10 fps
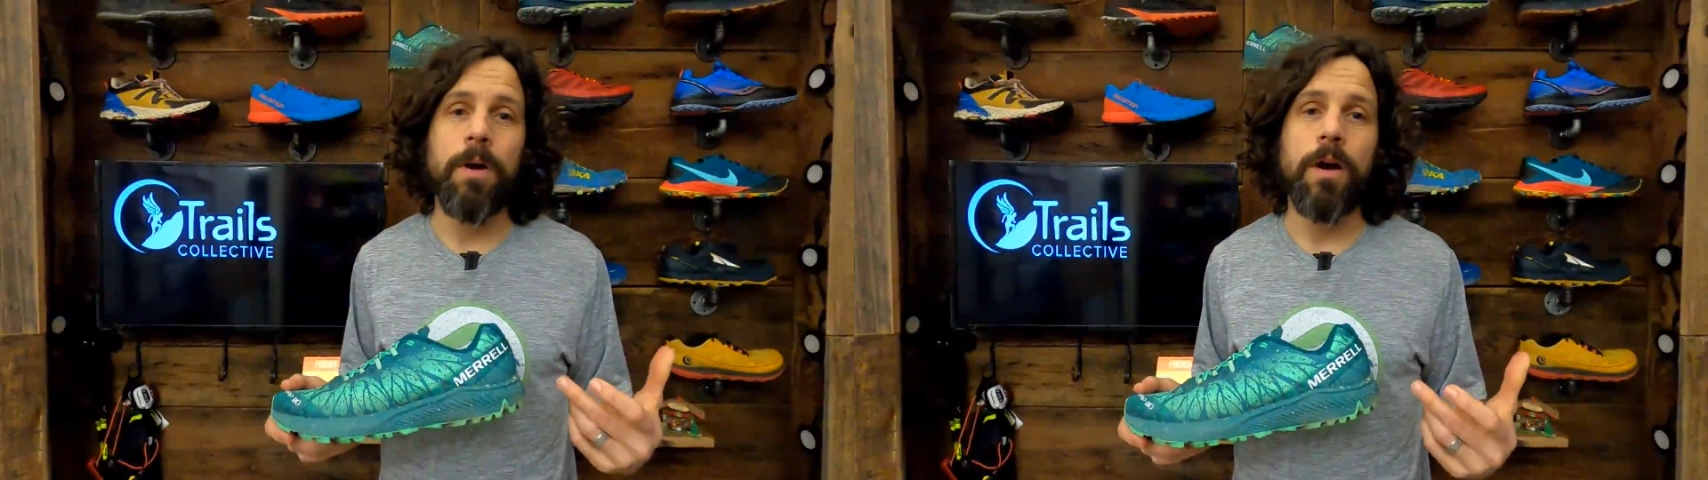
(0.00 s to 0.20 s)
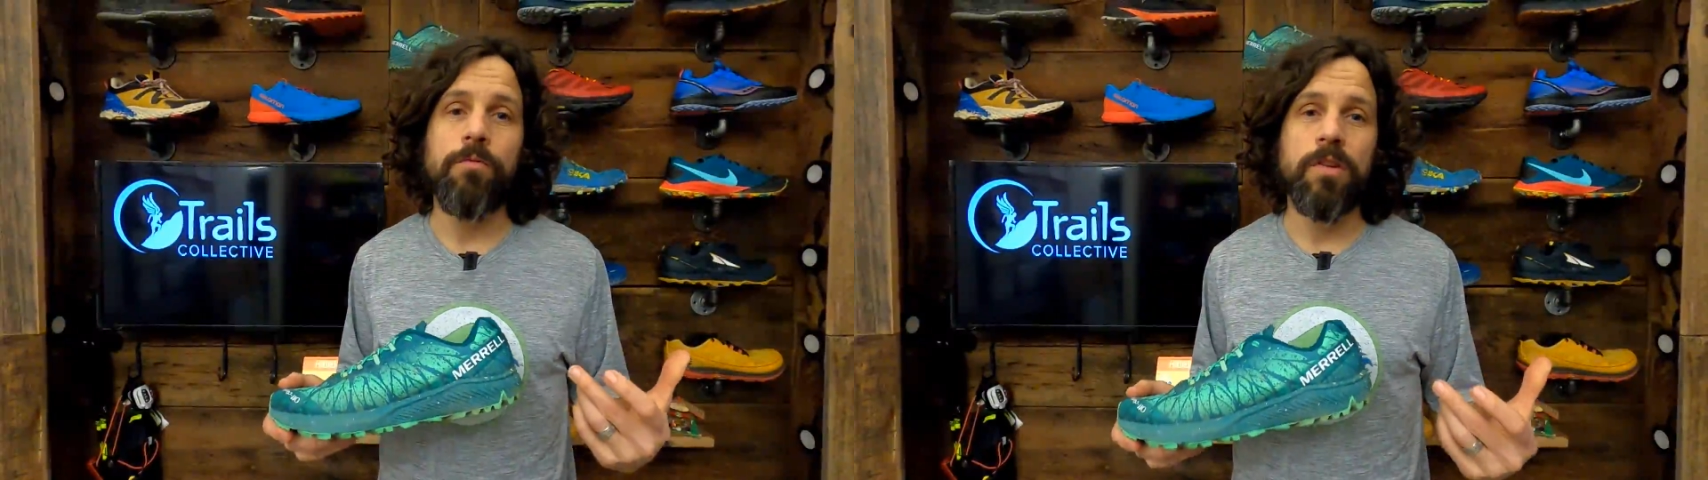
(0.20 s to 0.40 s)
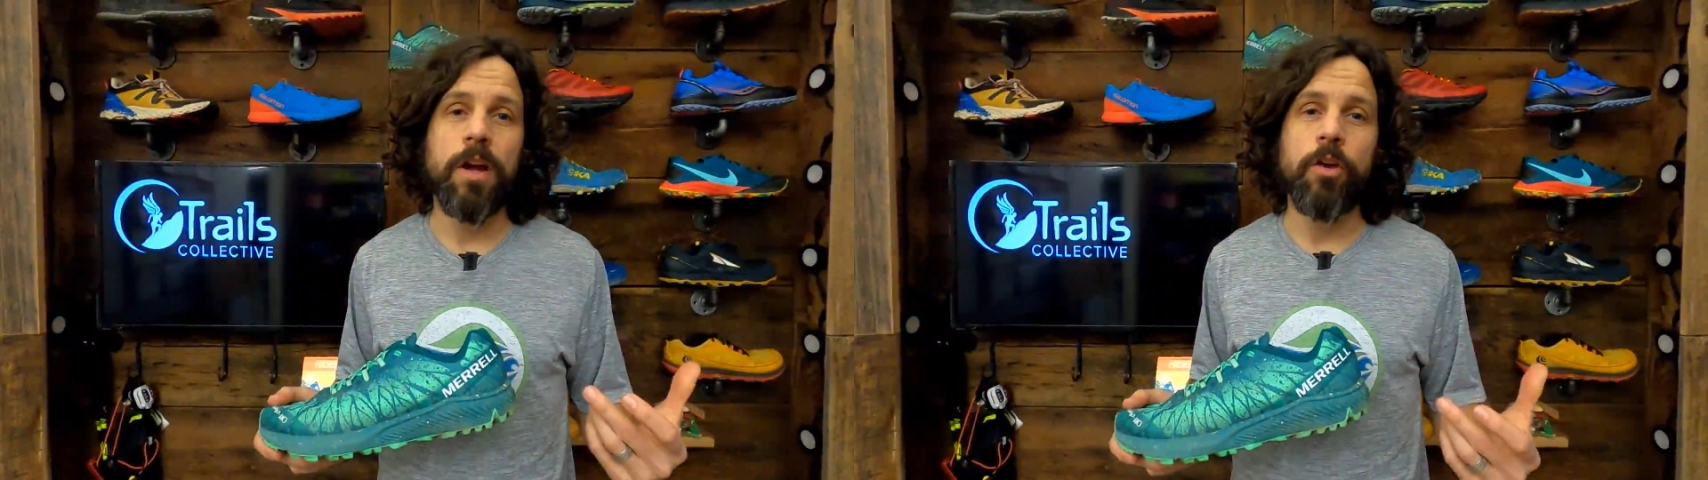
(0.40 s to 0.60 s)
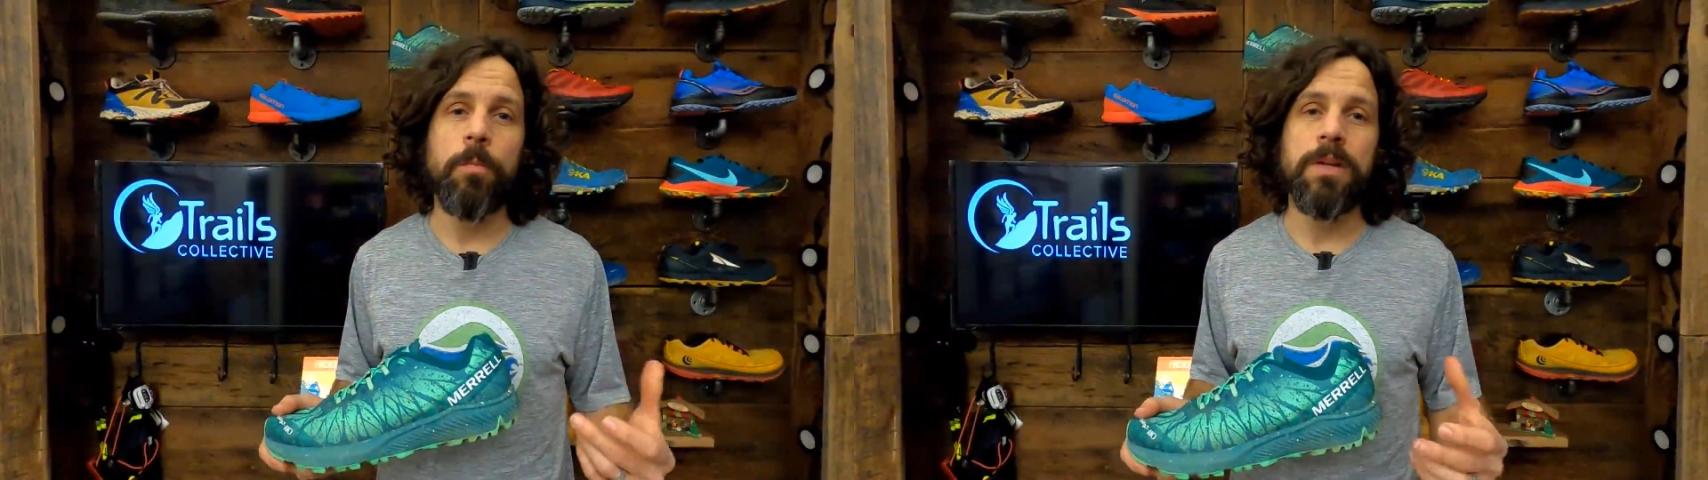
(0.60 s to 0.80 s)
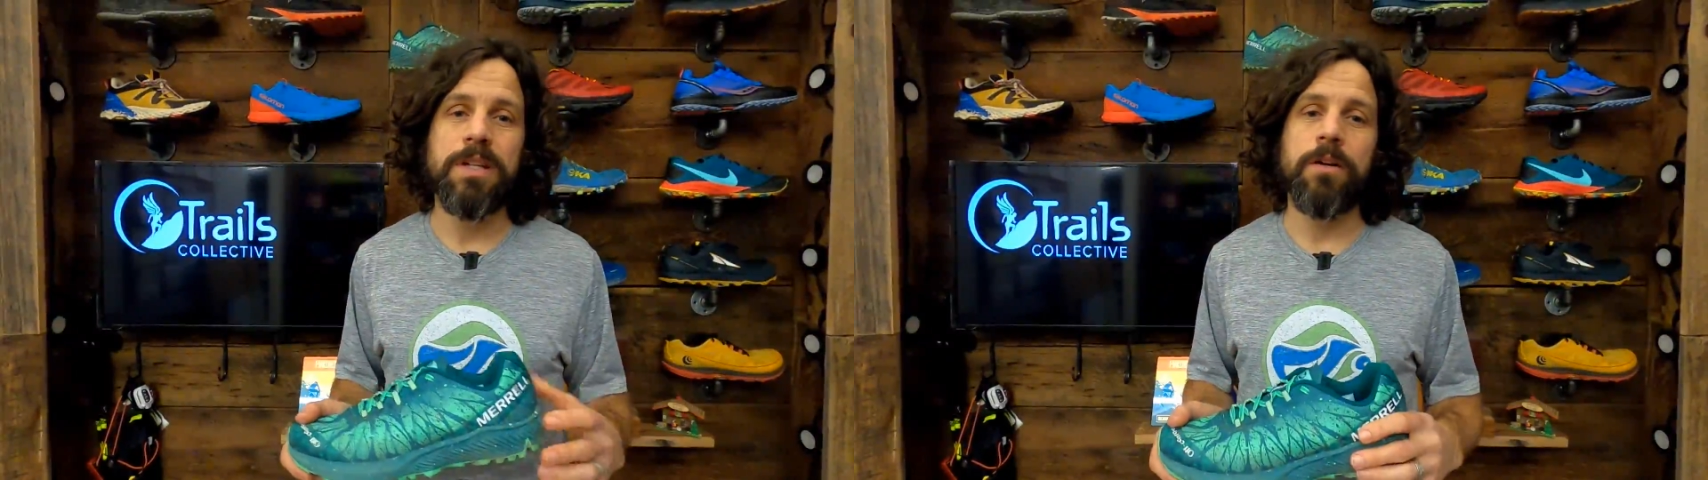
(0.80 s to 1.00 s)

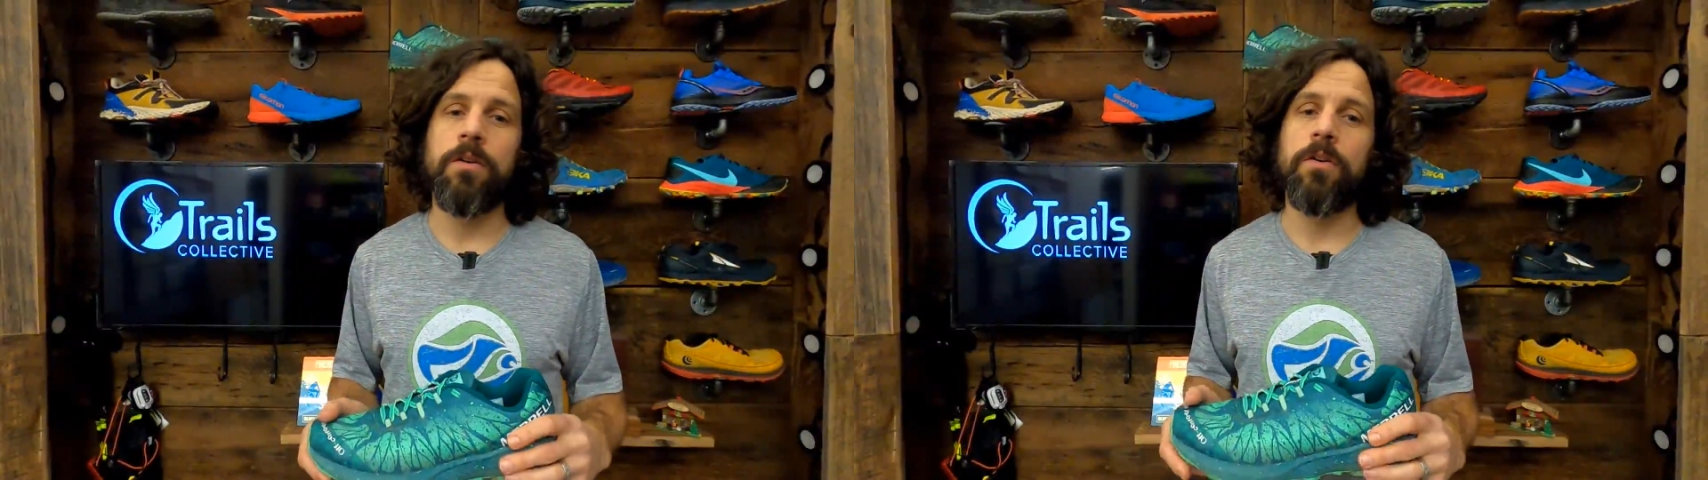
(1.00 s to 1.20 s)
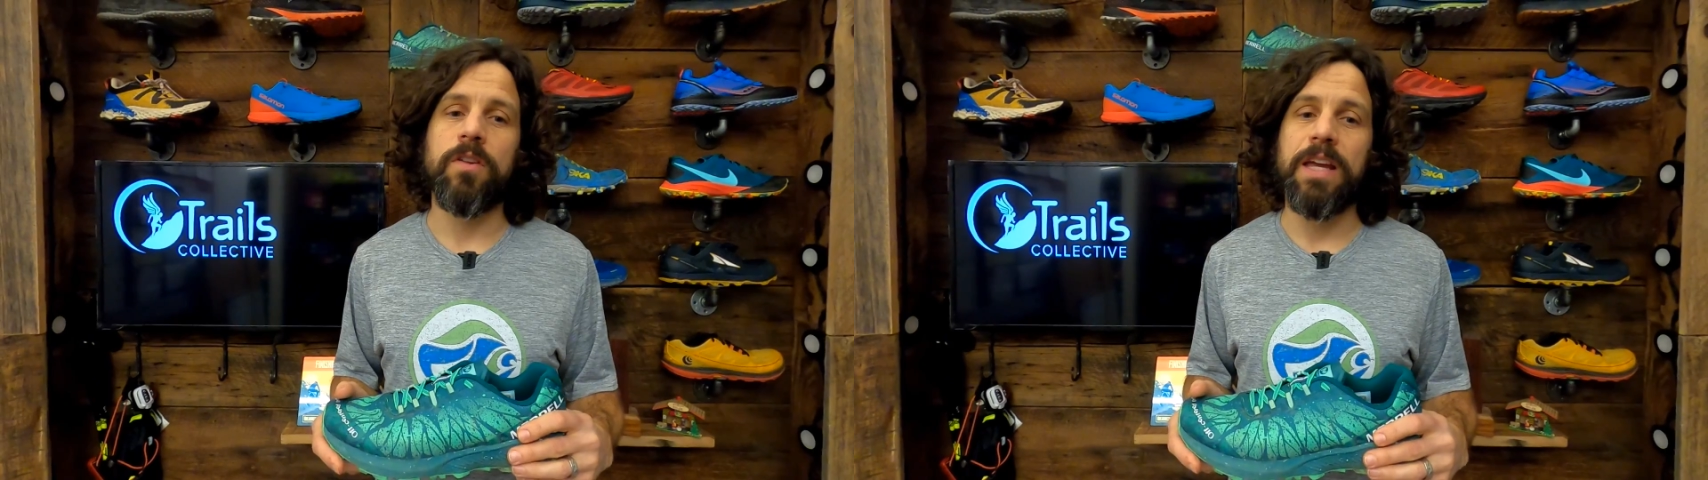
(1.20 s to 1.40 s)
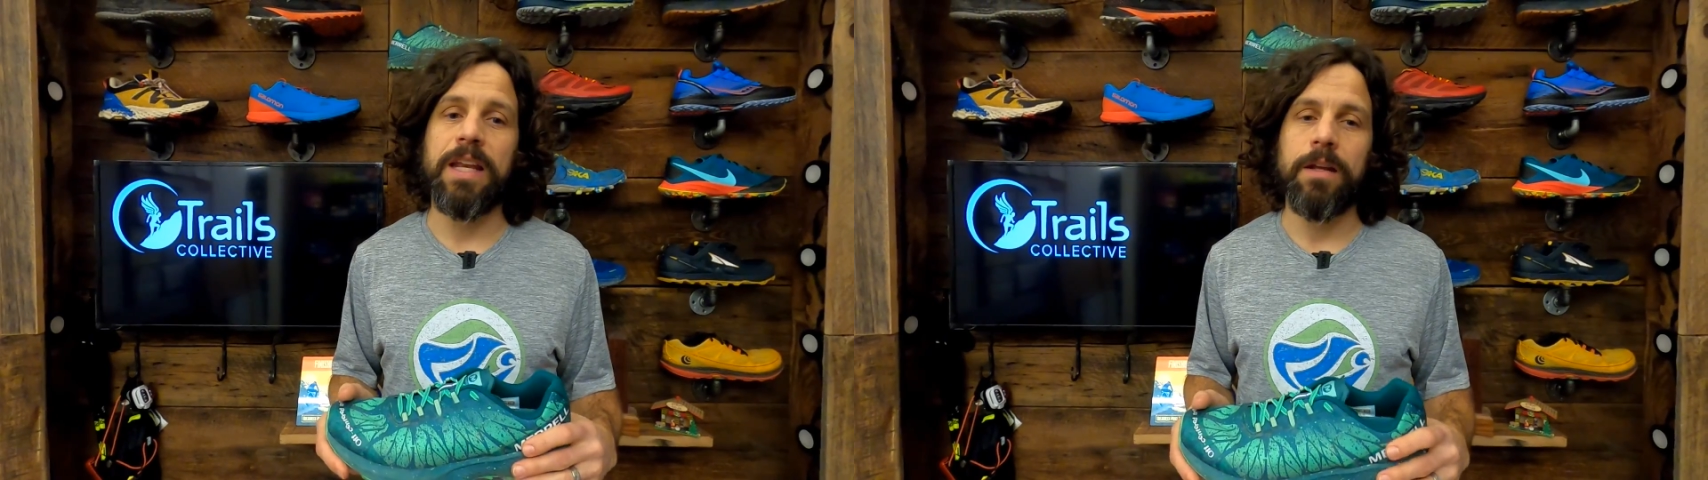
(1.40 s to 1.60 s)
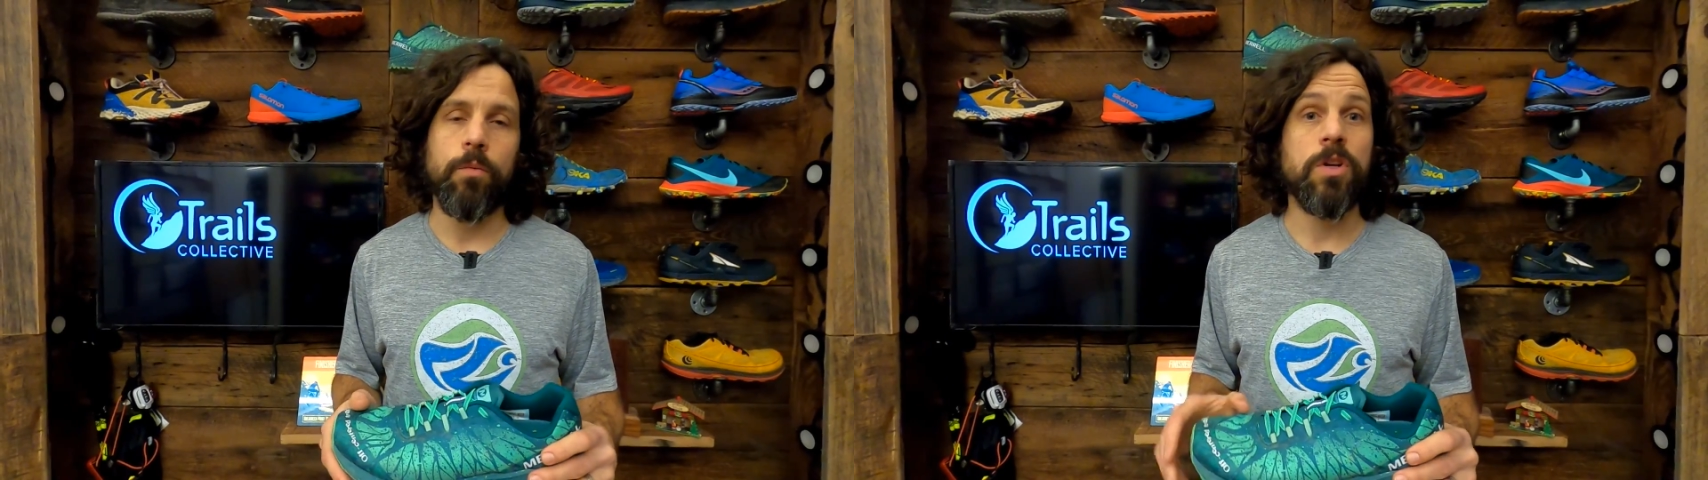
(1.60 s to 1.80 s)
recycled materials in it,